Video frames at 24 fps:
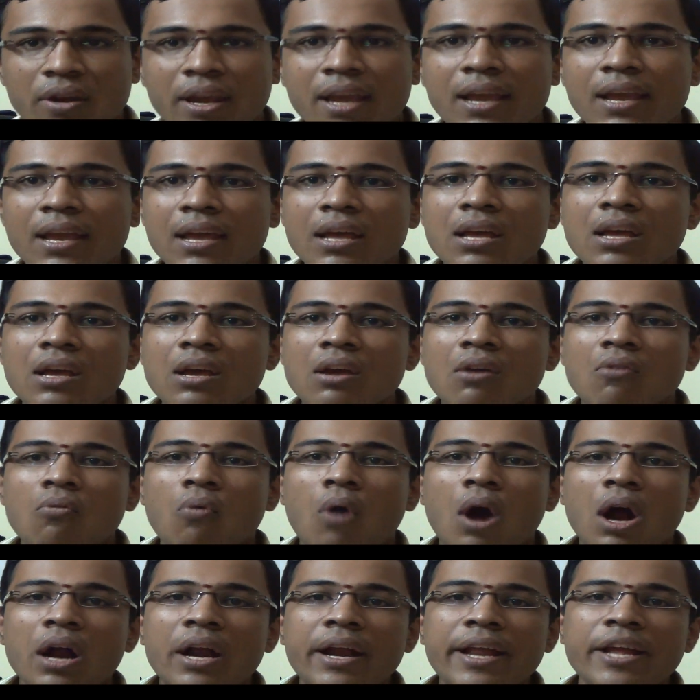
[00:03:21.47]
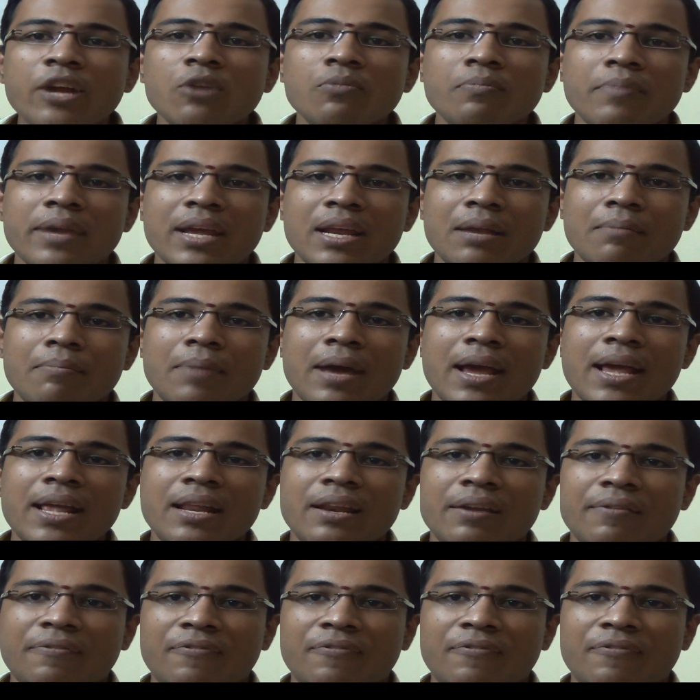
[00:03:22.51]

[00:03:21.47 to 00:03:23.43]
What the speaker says: Okay. What do you mean by